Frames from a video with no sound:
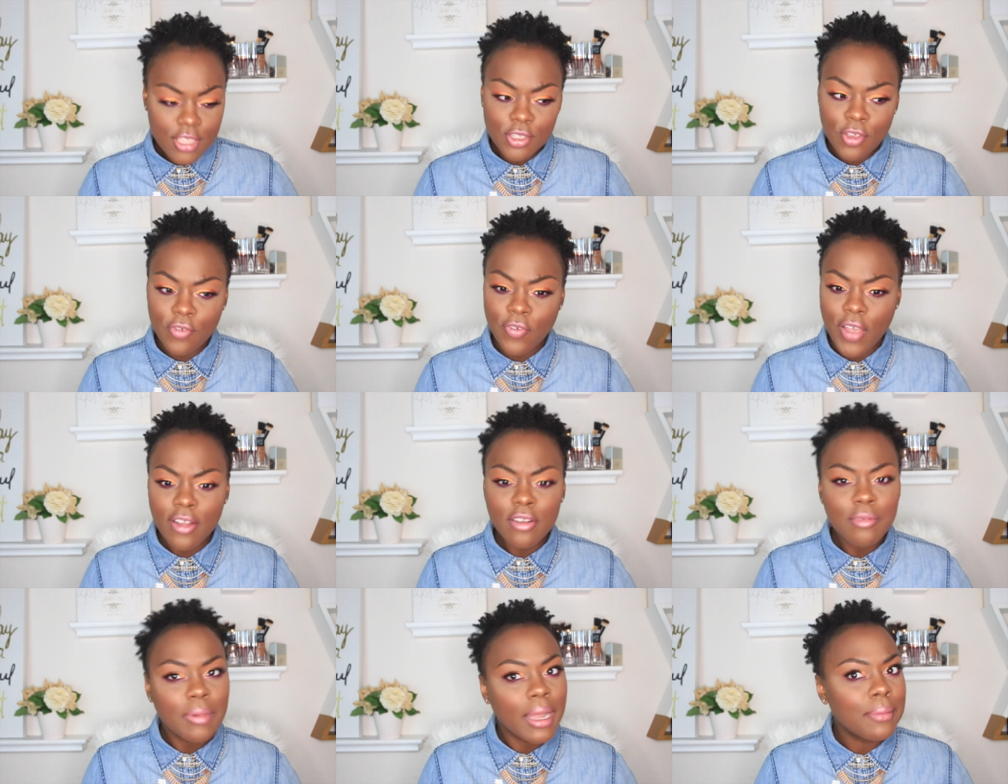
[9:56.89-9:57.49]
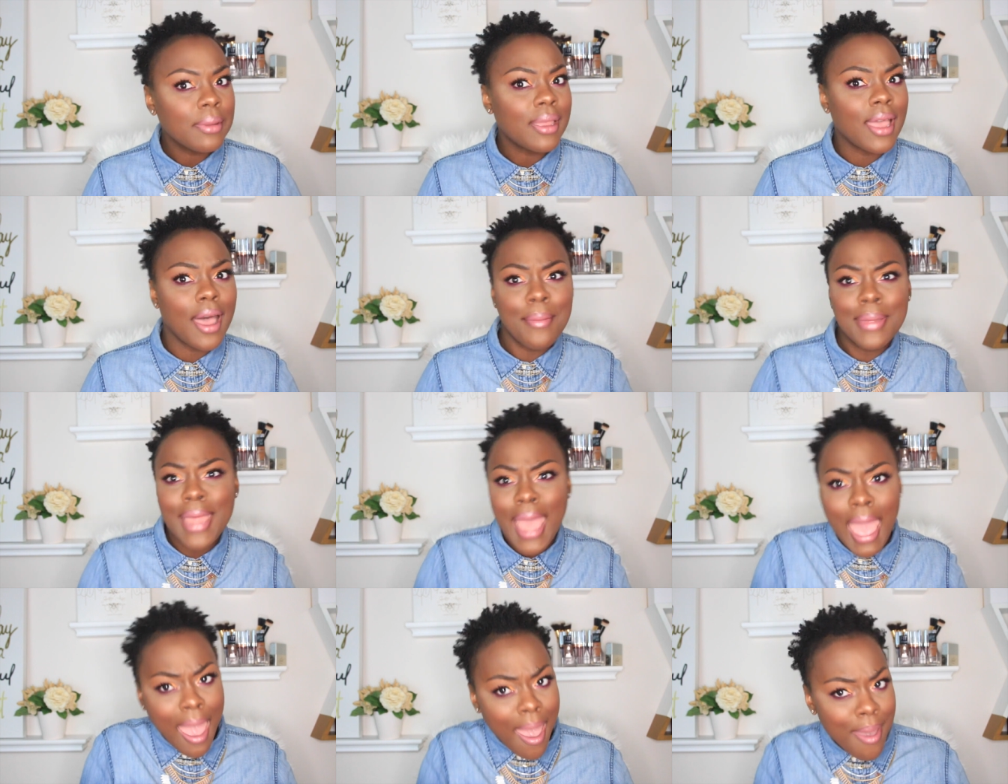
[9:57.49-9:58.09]
So for everybody to be
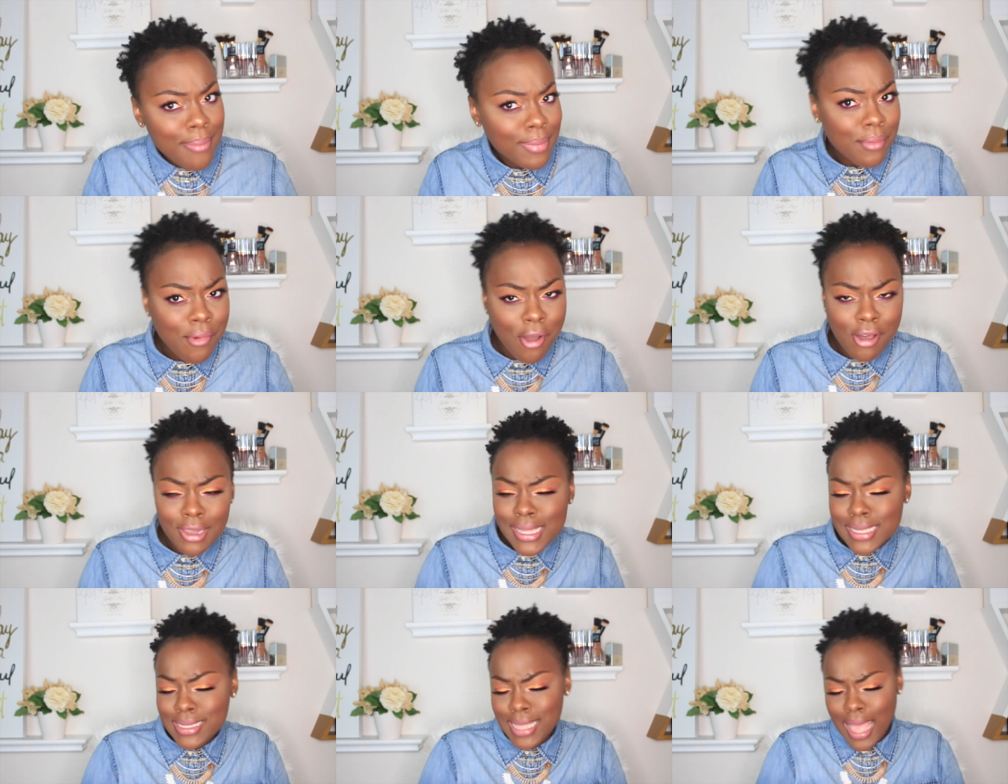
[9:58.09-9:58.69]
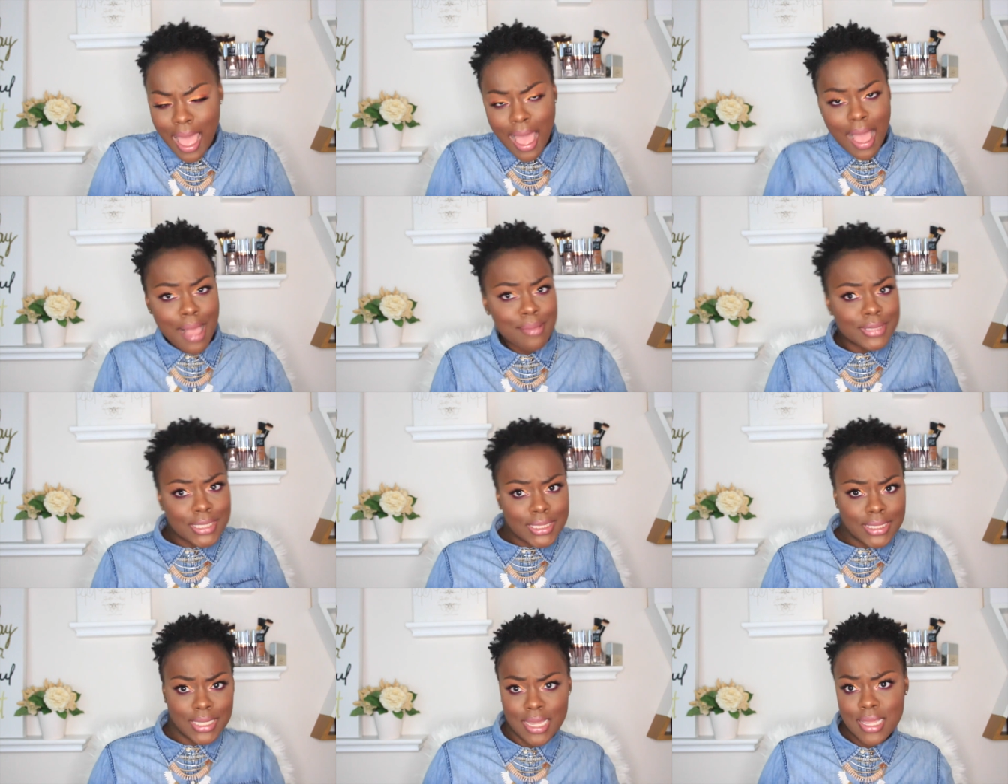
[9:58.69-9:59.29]
coming at me with all these
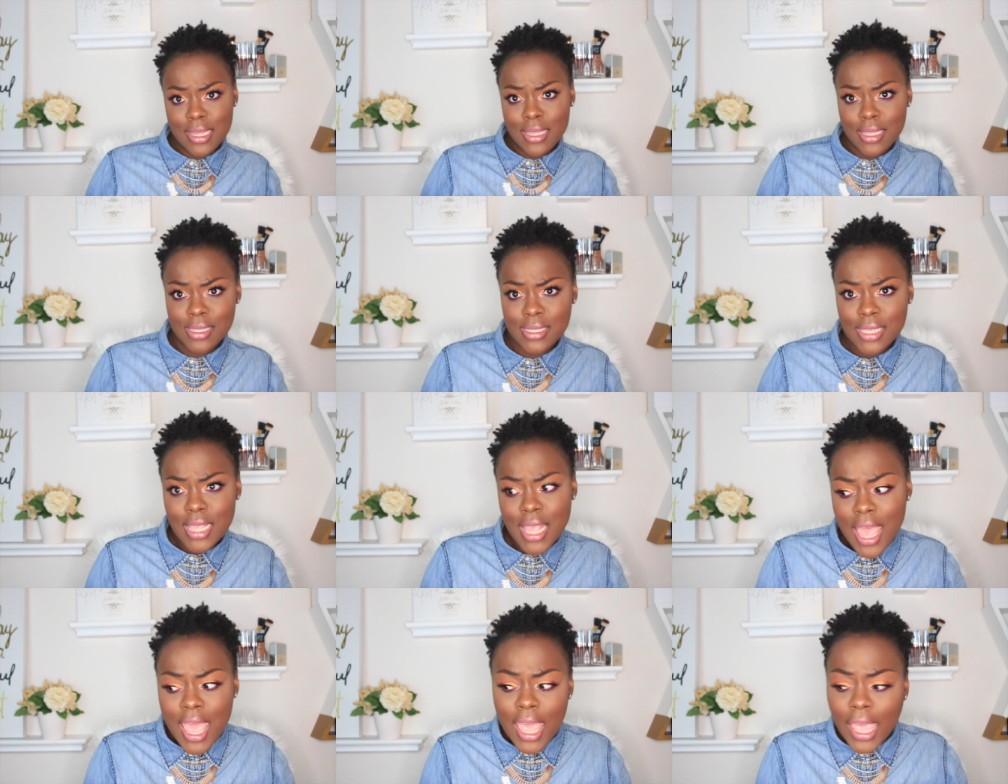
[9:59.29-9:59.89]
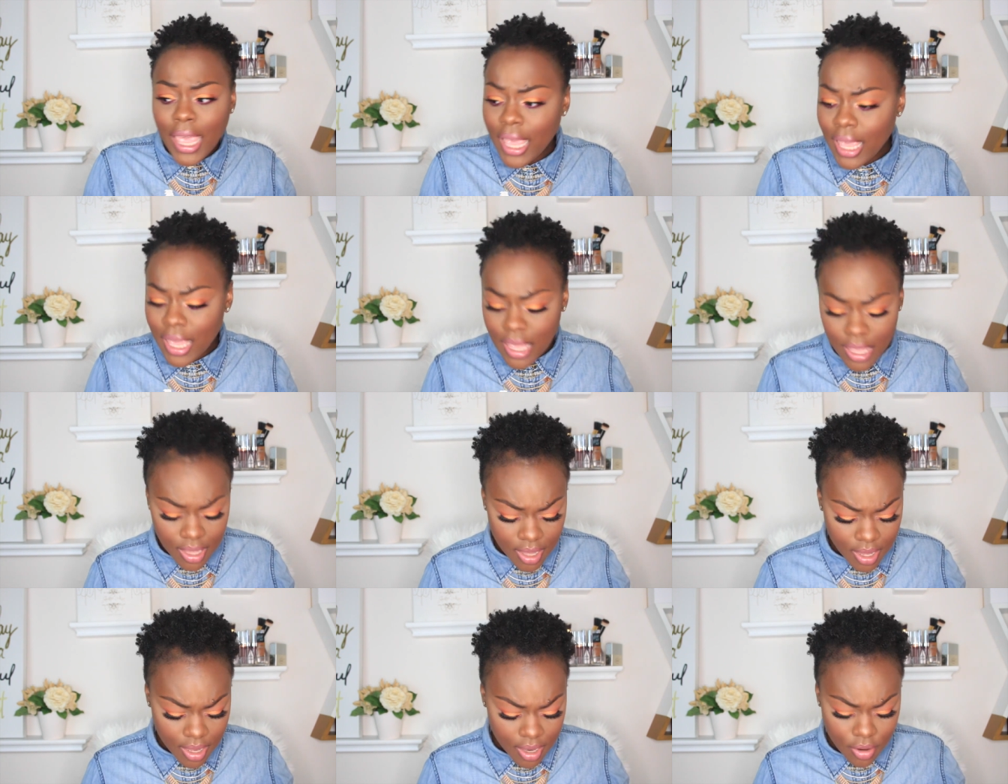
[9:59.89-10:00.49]
options
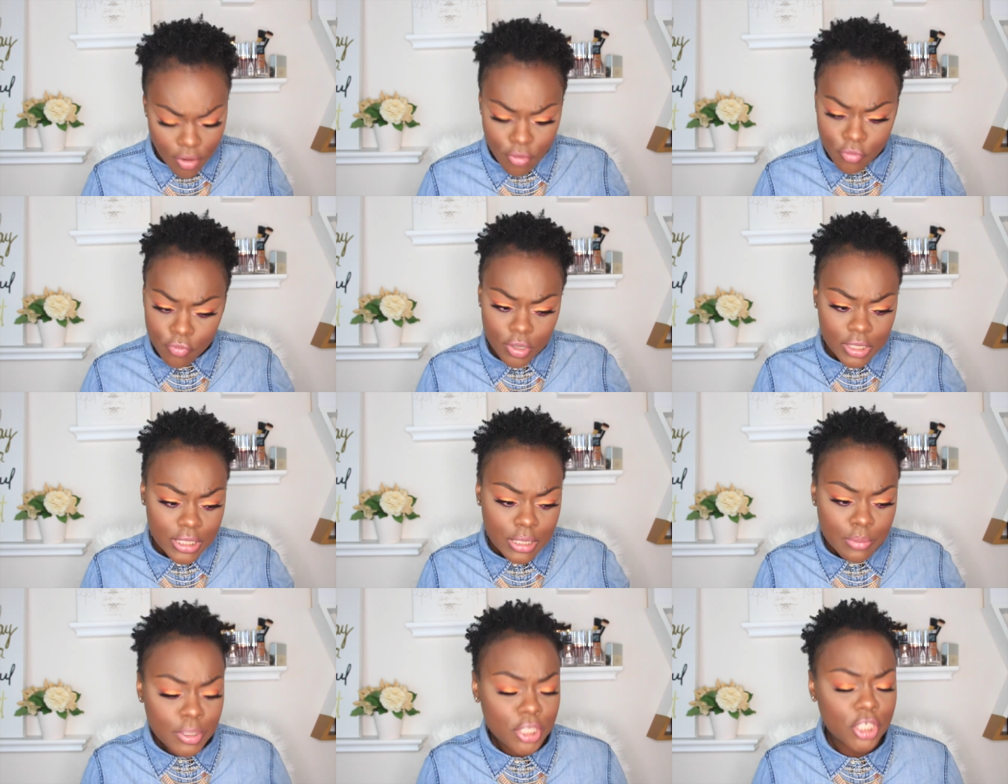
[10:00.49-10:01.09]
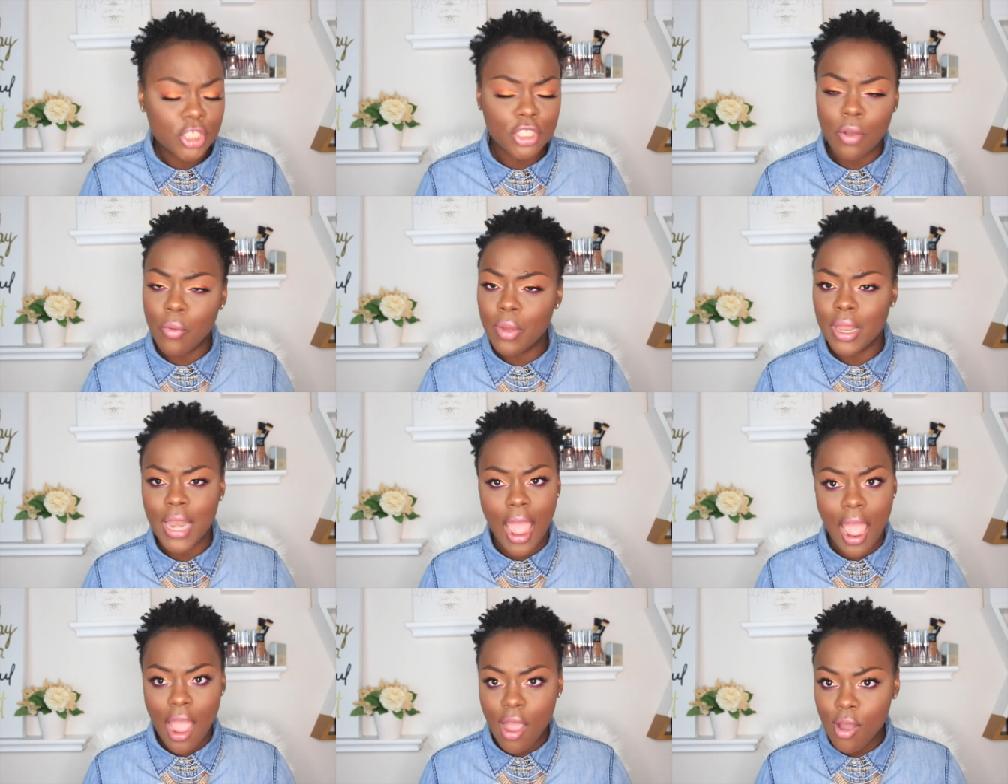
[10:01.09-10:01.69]
and really be
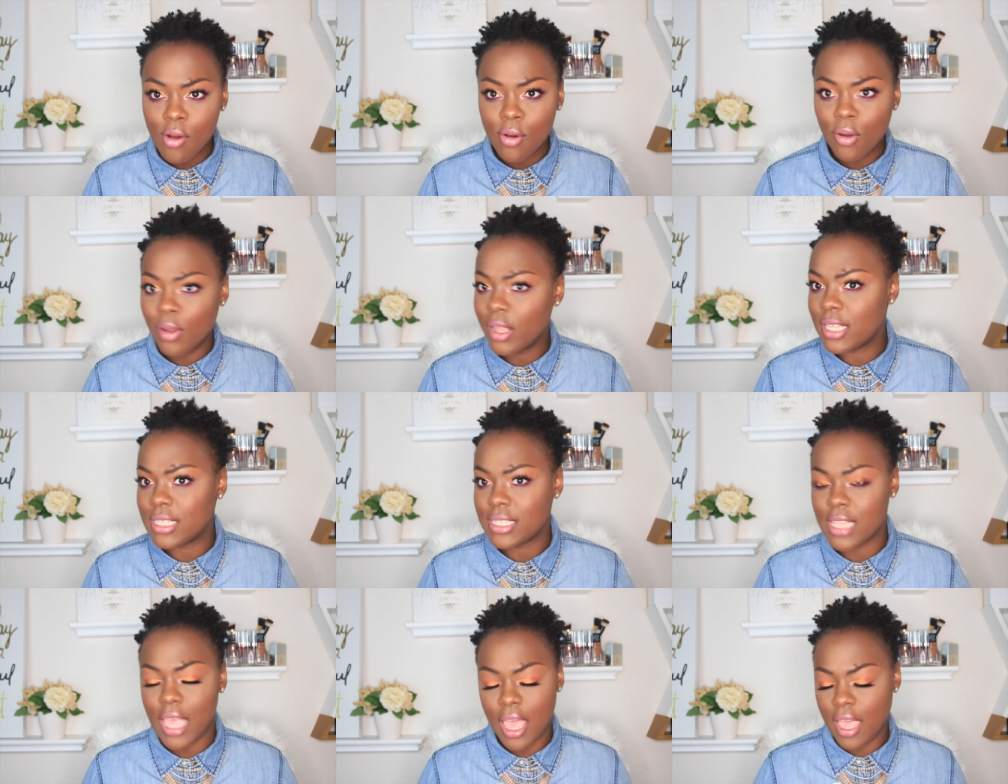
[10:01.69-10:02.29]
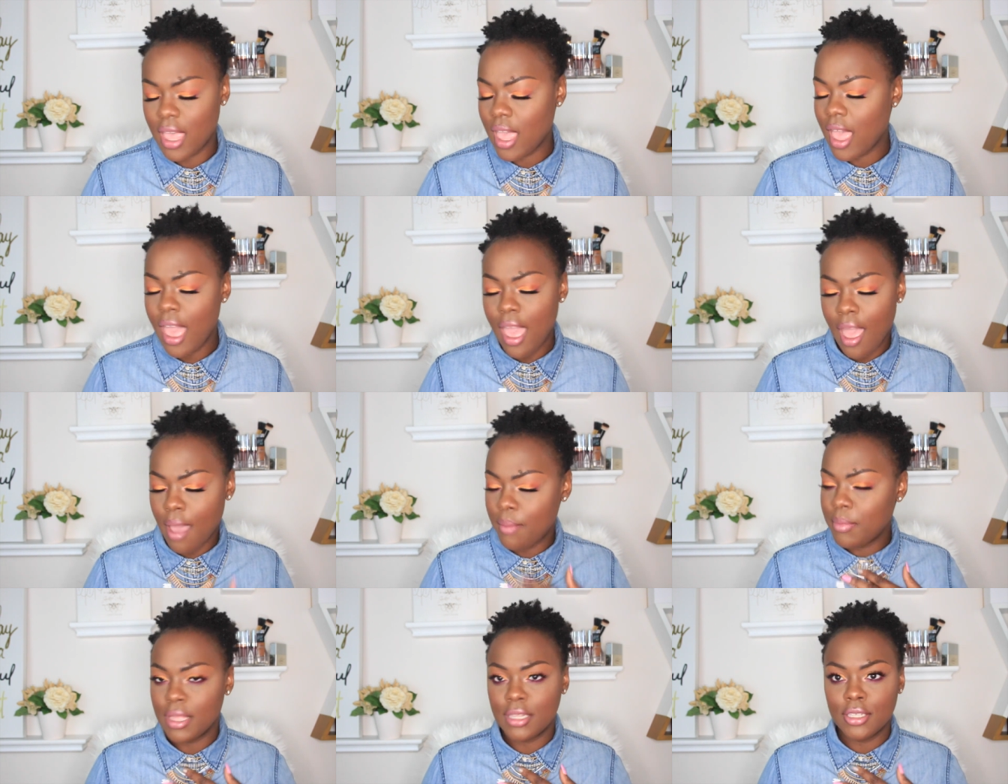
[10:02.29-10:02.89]
showing out, it's like, it
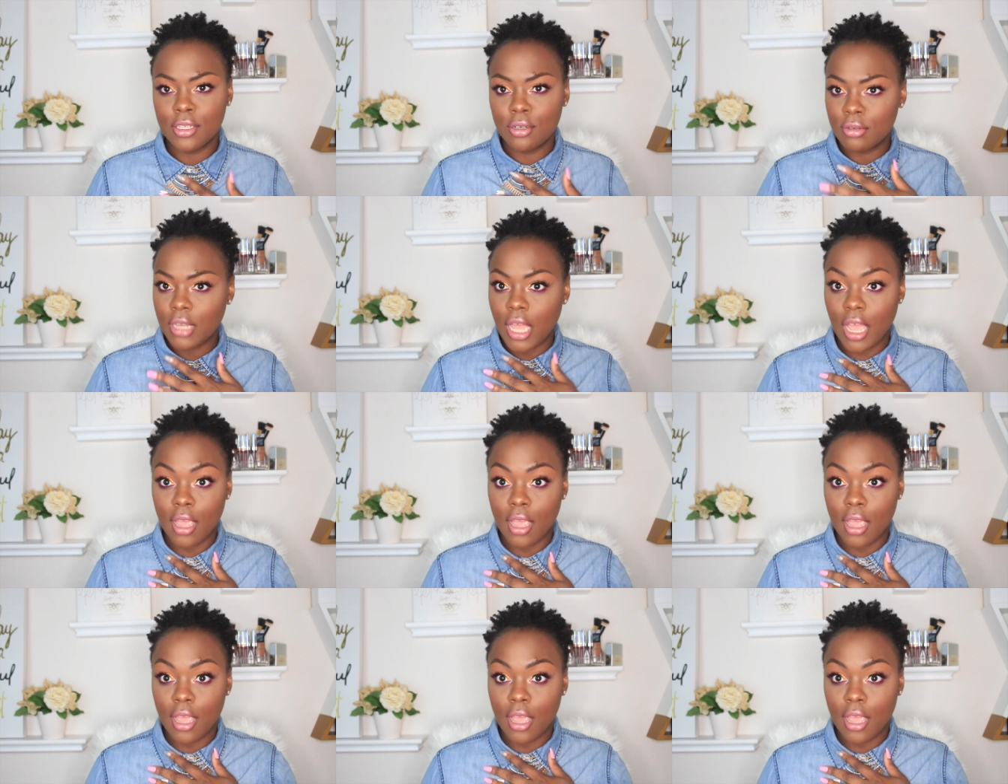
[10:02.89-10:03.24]
had me a little